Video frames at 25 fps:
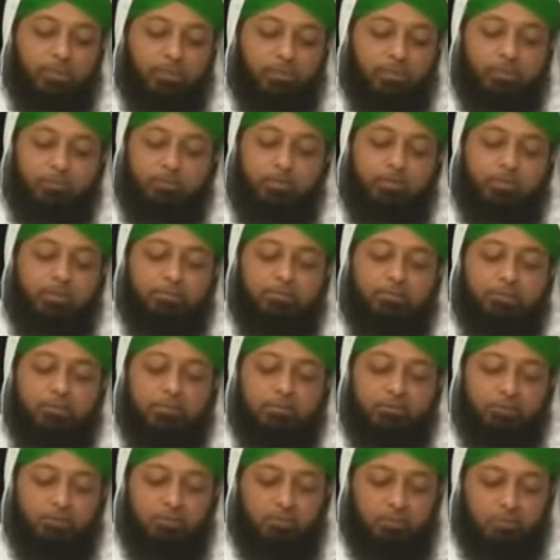the
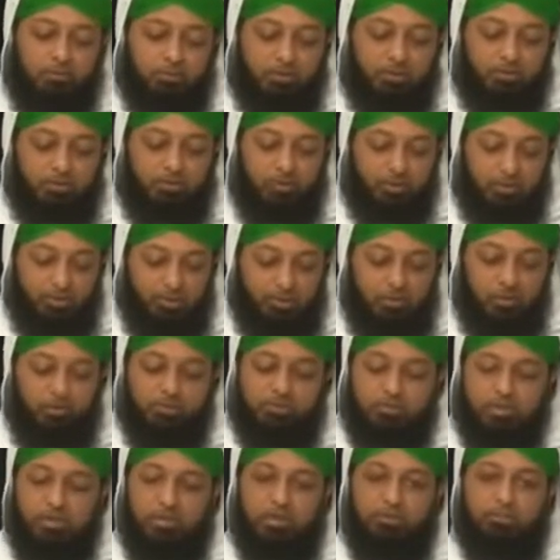beloved sallallahu alaihi
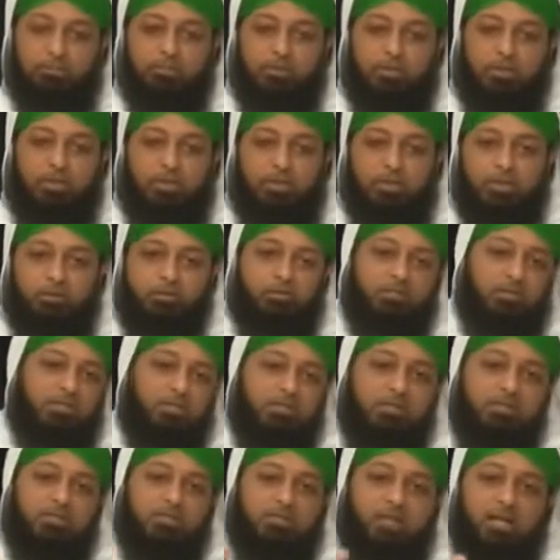wasallam. So
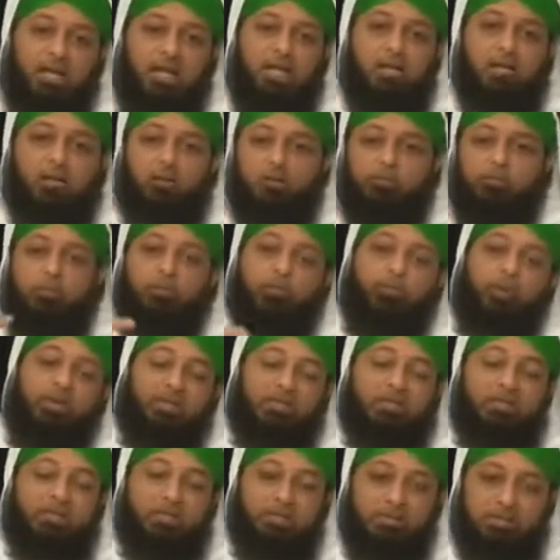this is the end of
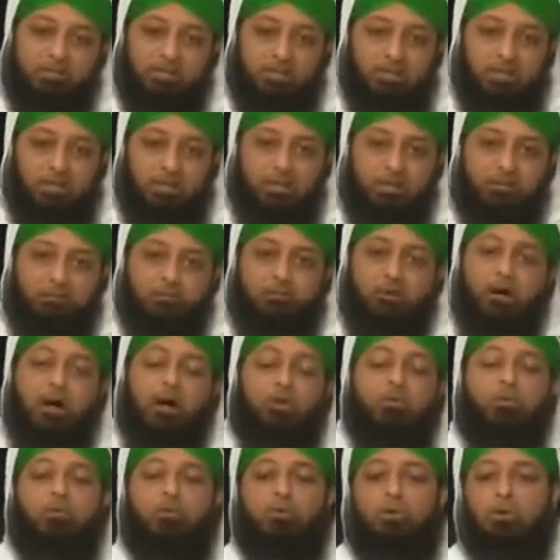oppressors. For
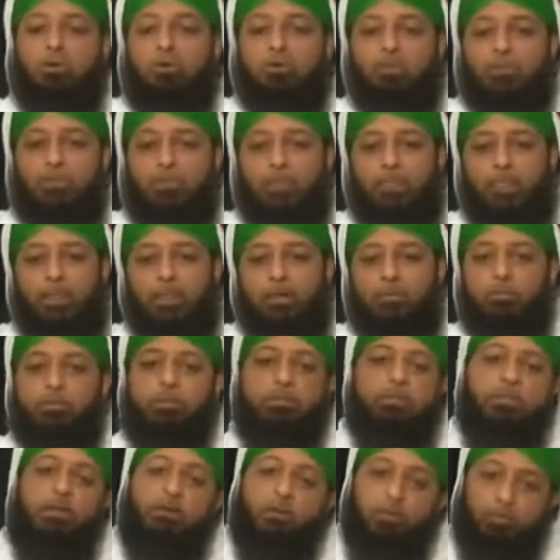how long
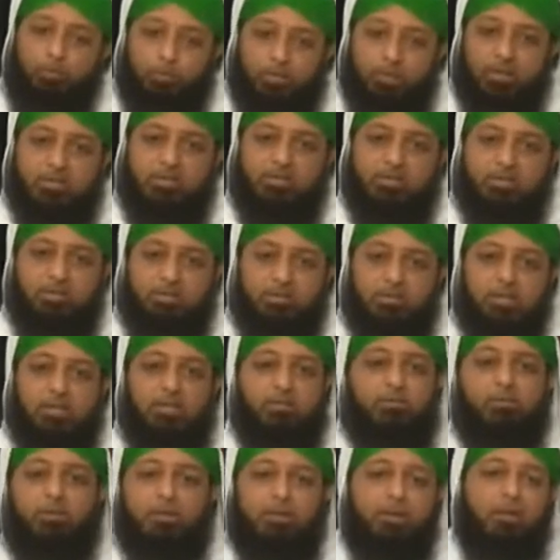will they oppress?
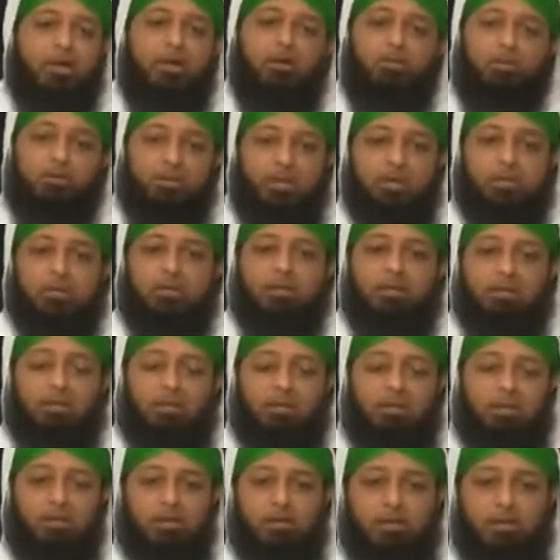Even now,
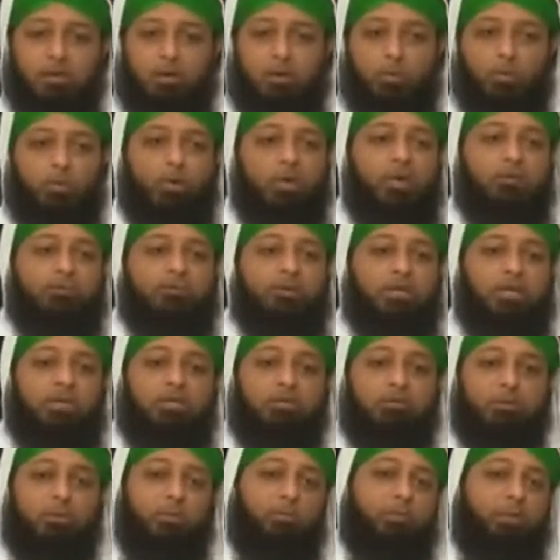currently, whoever
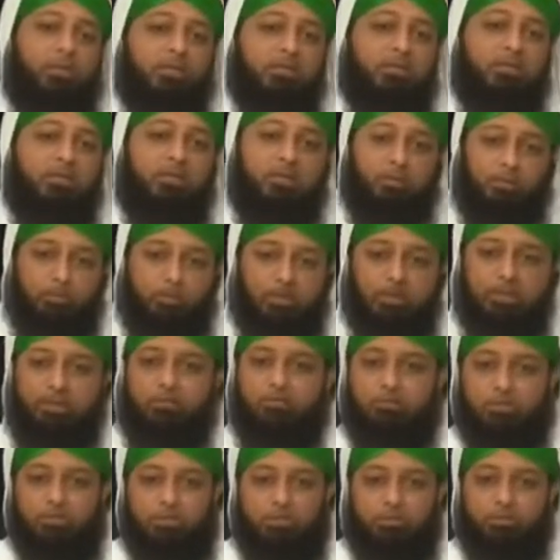is oppressing the
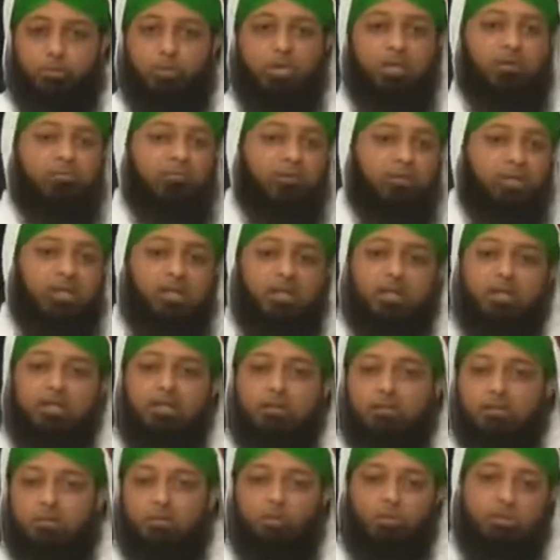believers, wherever they are
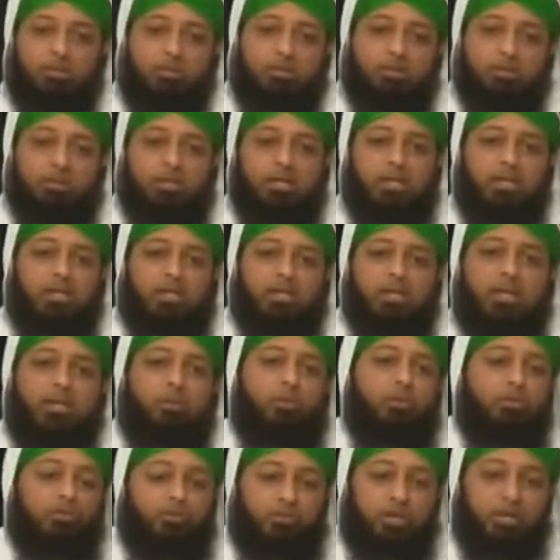in the world,
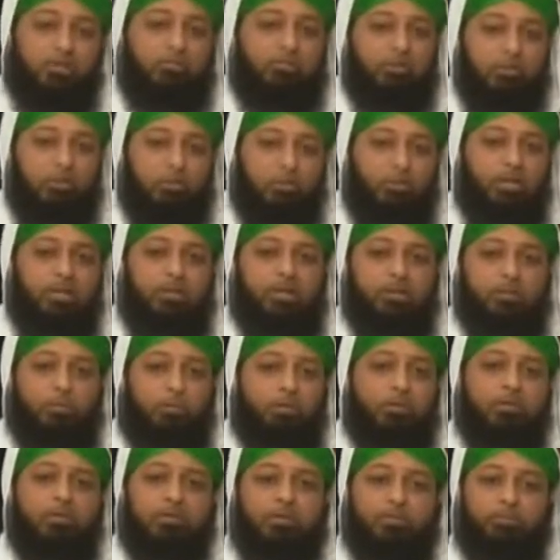in whichever way,
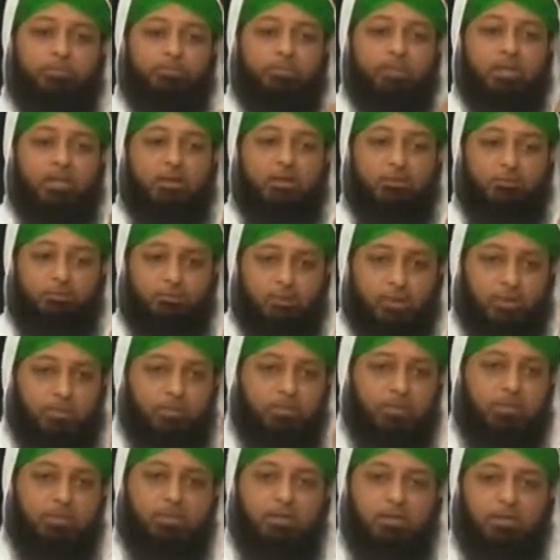whether
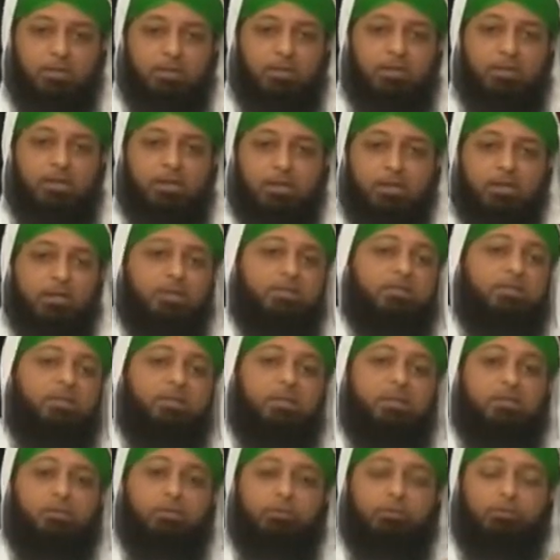verbal,
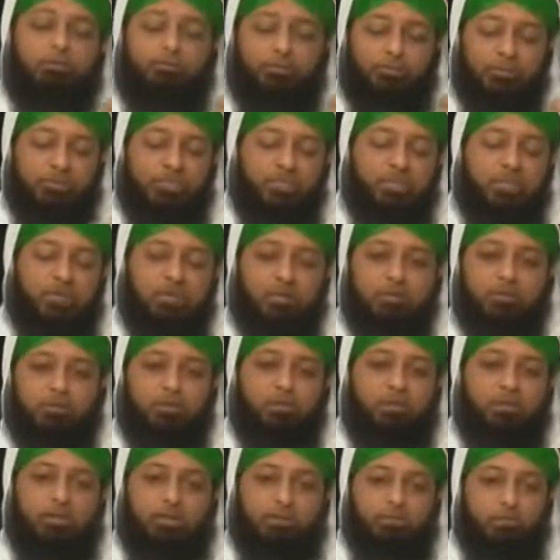hurting, or physical,
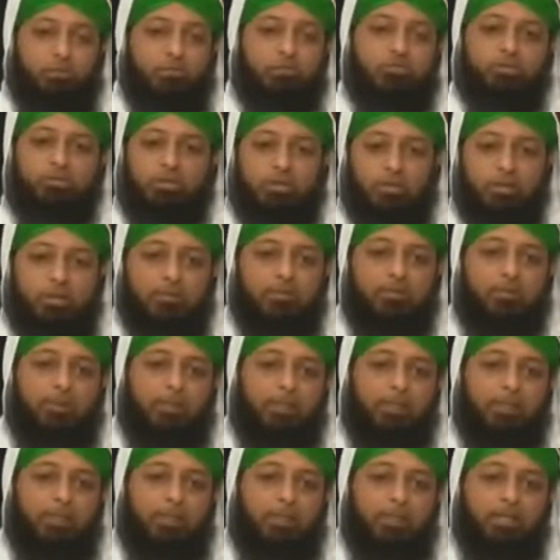or emotional,
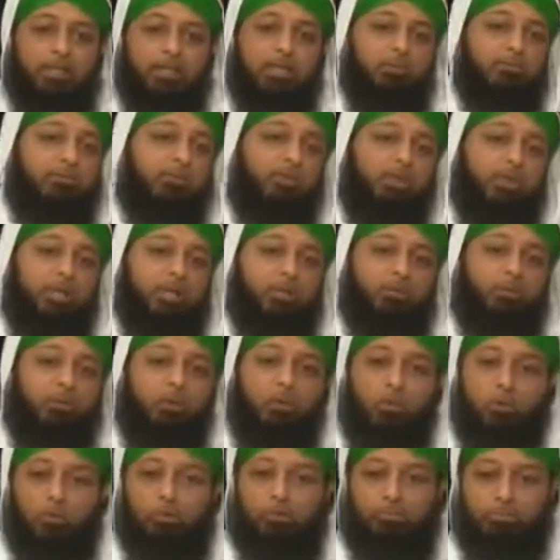even in our
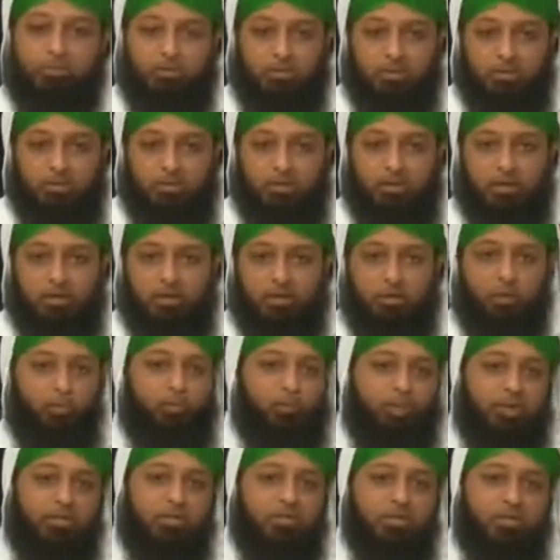homes,
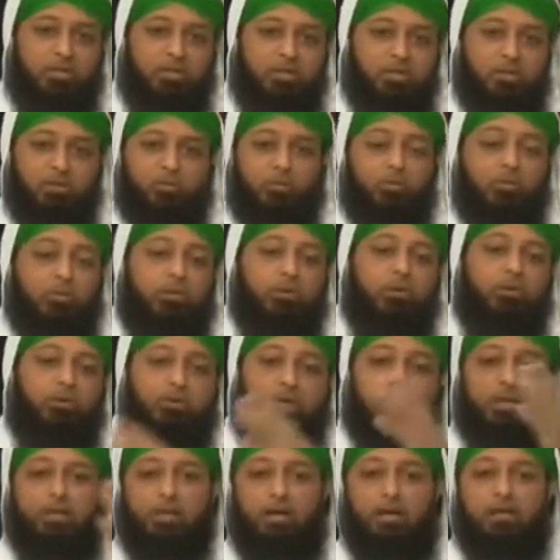oppression is not only on
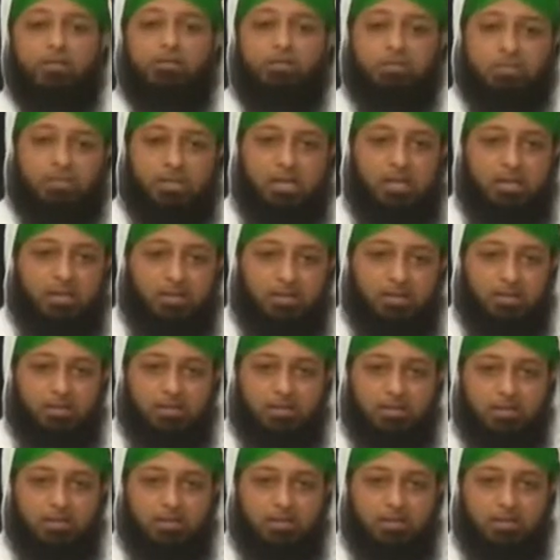a large scale.